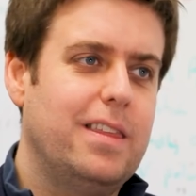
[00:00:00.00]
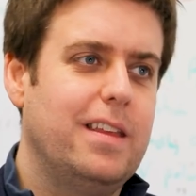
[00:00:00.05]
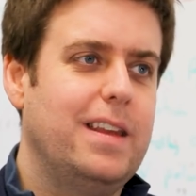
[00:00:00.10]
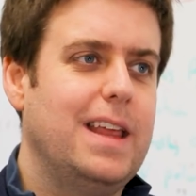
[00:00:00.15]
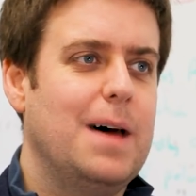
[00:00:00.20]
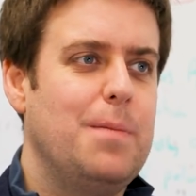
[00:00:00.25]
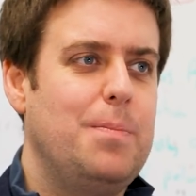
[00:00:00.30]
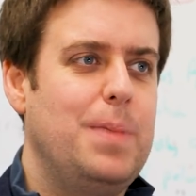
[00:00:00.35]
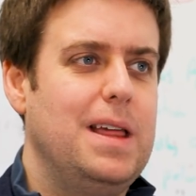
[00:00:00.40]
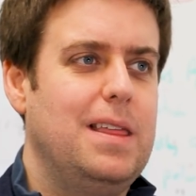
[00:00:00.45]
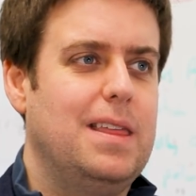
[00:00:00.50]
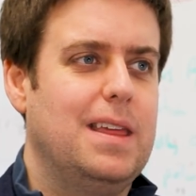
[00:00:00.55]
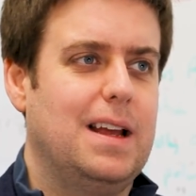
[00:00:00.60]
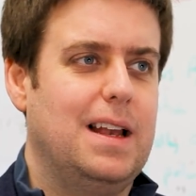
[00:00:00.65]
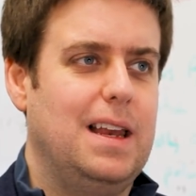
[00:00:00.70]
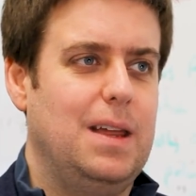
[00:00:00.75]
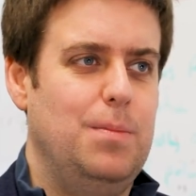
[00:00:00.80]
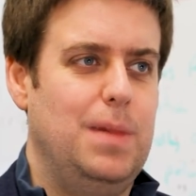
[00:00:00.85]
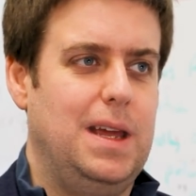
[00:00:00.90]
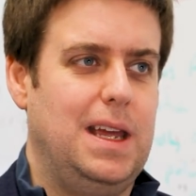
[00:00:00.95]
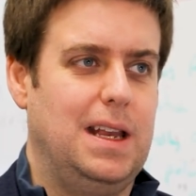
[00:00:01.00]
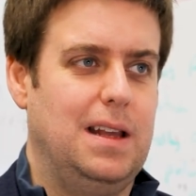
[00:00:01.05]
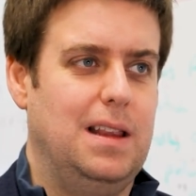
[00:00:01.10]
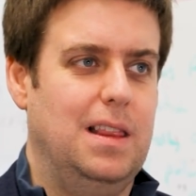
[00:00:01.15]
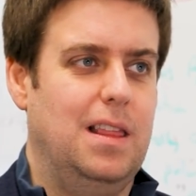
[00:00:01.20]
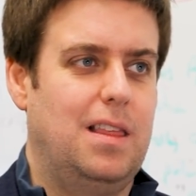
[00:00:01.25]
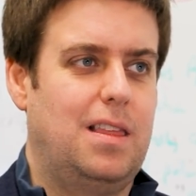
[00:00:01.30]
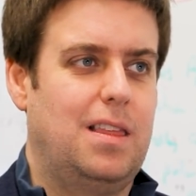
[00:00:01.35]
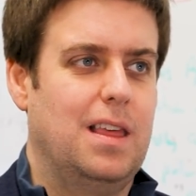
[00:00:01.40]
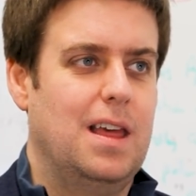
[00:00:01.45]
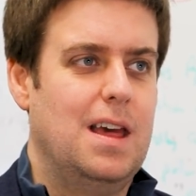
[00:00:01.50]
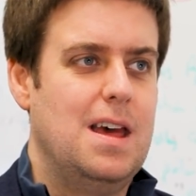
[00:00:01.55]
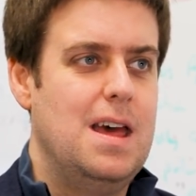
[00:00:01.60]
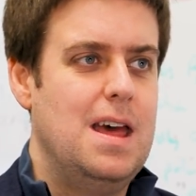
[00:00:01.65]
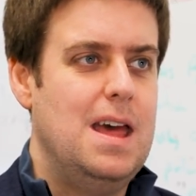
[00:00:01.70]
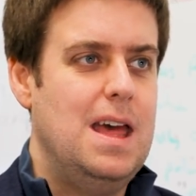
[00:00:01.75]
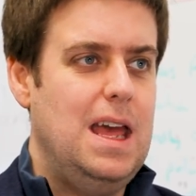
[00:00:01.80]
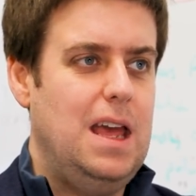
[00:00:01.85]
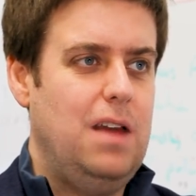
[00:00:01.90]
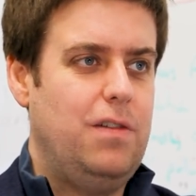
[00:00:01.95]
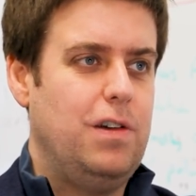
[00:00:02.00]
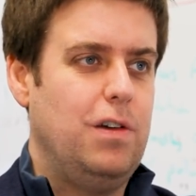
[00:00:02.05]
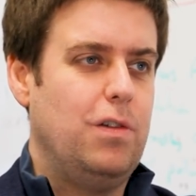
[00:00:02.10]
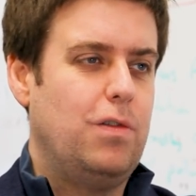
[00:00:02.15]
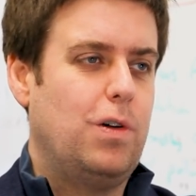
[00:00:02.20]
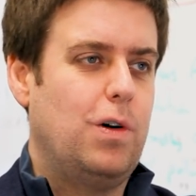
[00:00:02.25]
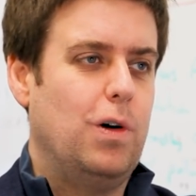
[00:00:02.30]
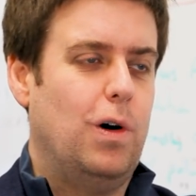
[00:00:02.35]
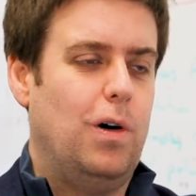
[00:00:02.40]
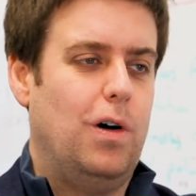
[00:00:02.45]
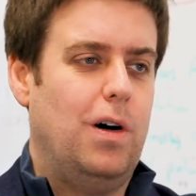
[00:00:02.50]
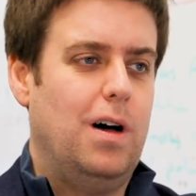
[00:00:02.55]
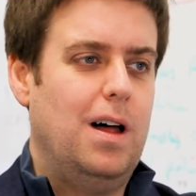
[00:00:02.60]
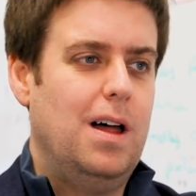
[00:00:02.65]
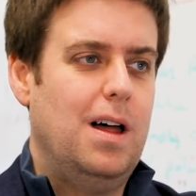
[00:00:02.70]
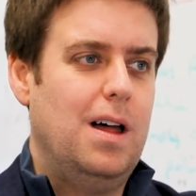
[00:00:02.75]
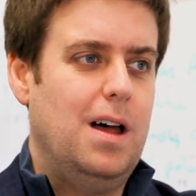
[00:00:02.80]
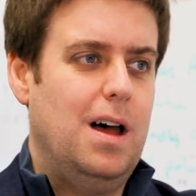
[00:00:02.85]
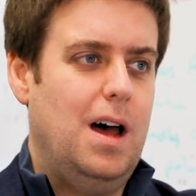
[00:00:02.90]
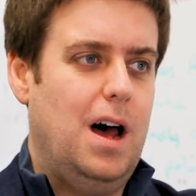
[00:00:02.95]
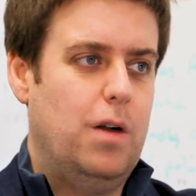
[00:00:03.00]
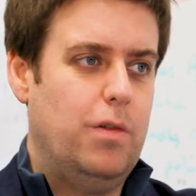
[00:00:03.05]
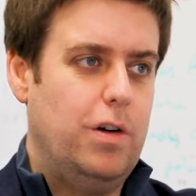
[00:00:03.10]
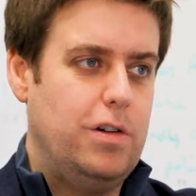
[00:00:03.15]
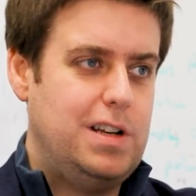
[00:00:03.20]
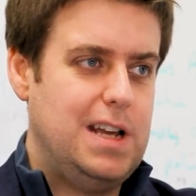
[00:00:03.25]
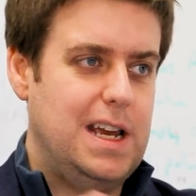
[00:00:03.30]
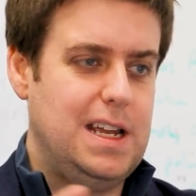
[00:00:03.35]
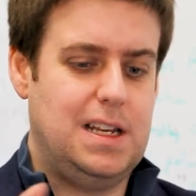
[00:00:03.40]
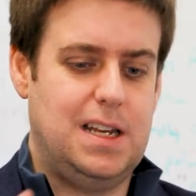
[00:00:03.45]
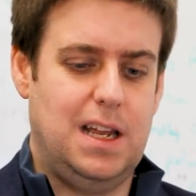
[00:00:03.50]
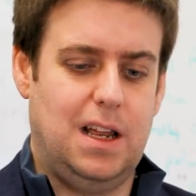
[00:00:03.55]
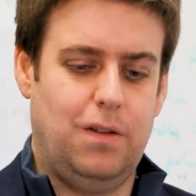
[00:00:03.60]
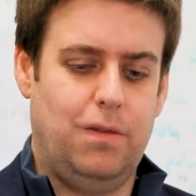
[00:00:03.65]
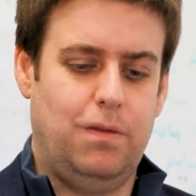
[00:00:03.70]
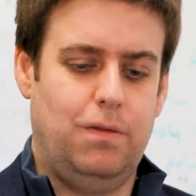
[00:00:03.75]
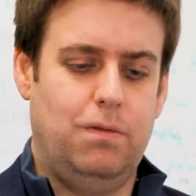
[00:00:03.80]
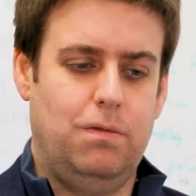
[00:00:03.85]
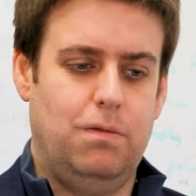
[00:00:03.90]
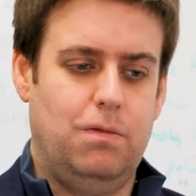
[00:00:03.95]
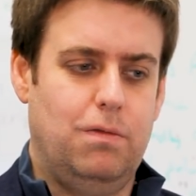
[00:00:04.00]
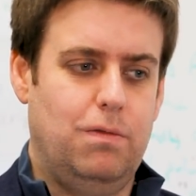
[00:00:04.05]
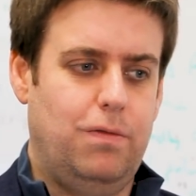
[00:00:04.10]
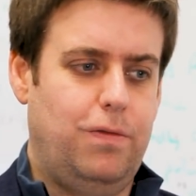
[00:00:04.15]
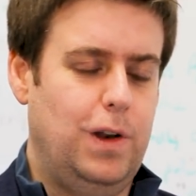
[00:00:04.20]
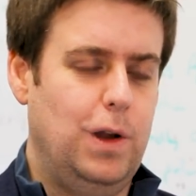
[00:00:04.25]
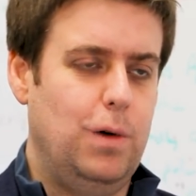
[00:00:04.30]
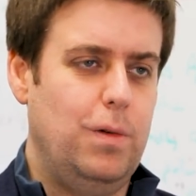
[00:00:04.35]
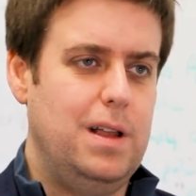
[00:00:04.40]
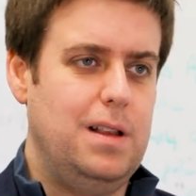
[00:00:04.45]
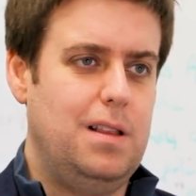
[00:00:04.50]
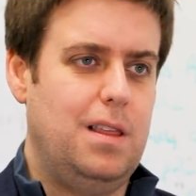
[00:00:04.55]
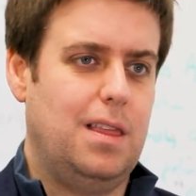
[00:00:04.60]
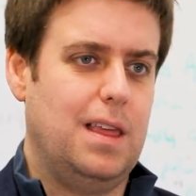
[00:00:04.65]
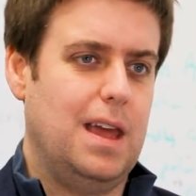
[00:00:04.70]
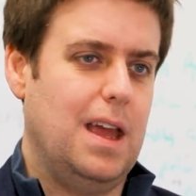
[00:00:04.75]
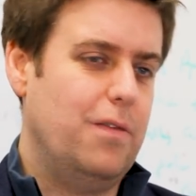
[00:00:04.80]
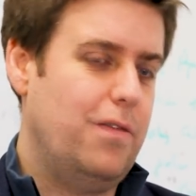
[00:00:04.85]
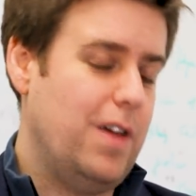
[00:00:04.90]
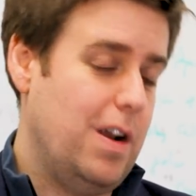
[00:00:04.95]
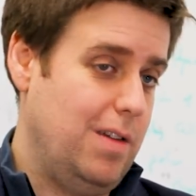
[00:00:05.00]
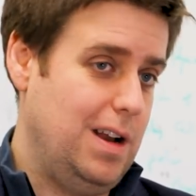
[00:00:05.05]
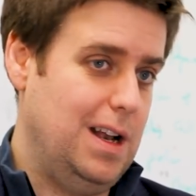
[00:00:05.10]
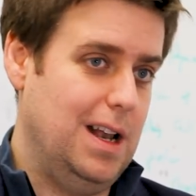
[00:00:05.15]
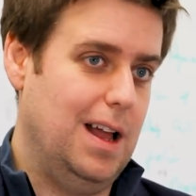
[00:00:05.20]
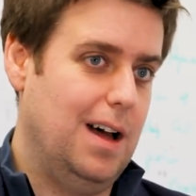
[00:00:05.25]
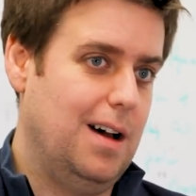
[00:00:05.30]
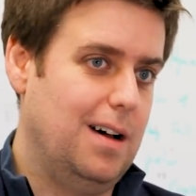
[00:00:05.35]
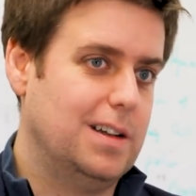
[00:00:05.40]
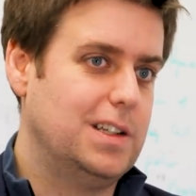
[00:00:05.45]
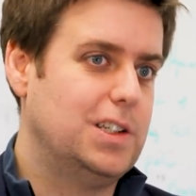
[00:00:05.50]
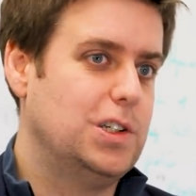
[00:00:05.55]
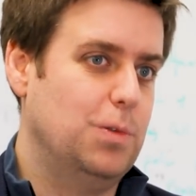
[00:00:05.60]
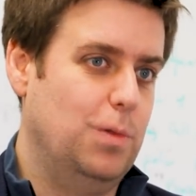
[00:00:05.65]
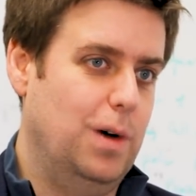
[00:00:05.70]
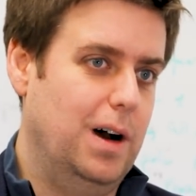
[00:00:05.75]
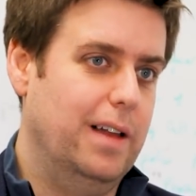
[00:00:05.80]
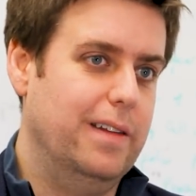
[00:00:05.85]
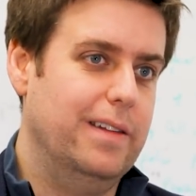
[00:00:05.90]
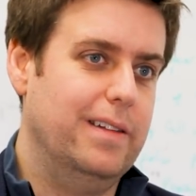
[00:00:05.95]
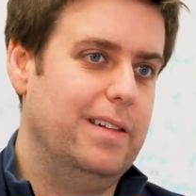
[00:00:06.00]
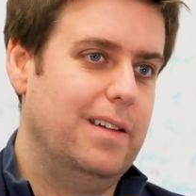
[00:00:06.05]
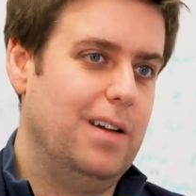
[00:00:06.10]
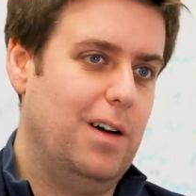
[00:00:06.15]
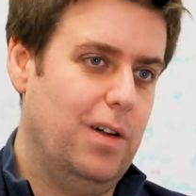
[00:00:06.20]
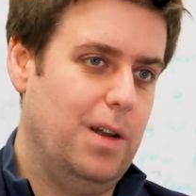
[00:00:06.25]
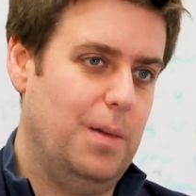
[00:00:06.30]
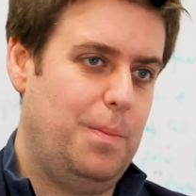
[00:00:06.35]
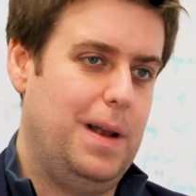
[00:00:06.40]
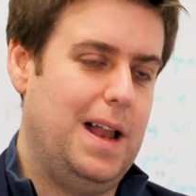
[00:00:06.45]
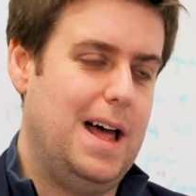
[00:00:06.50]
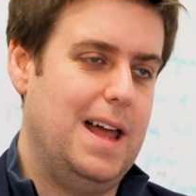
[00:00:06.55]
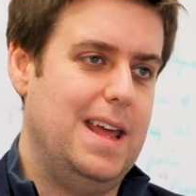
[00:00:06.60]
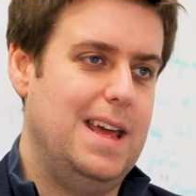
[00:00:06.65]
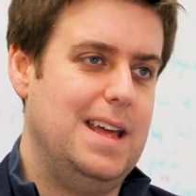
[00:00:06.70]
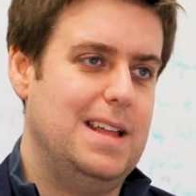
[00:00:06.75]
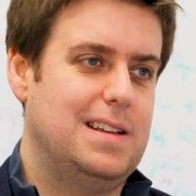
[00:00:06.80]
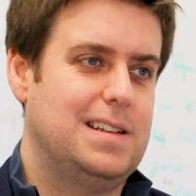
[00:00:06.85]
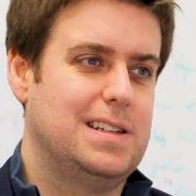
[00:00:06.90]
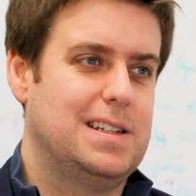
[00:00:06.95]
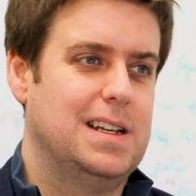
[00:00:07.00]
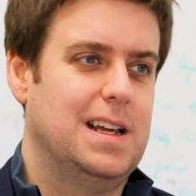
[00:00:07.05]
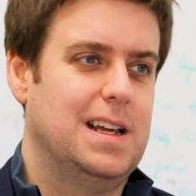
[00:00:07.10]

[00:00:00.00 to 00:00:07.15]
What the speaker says: So that basically means if you've got a rotating fluid, say a very large one on a planet,